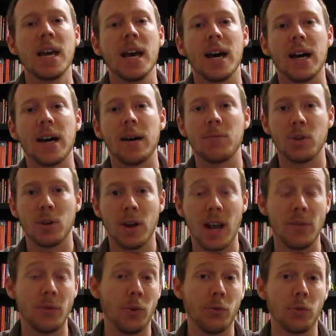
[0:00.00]
You'd
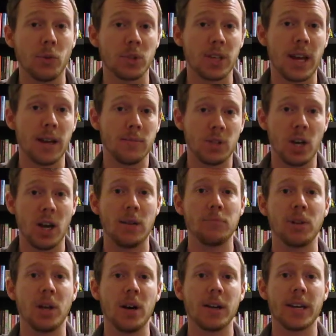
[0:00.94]
have a full-time
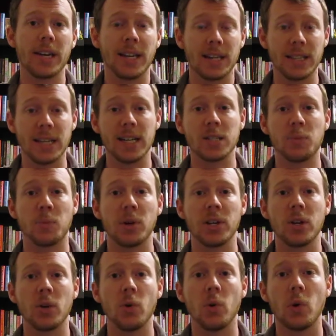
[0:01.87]
job blogging, and that's
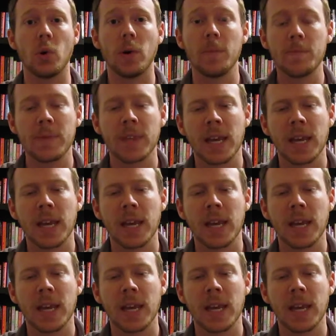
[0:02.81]
pretty cool.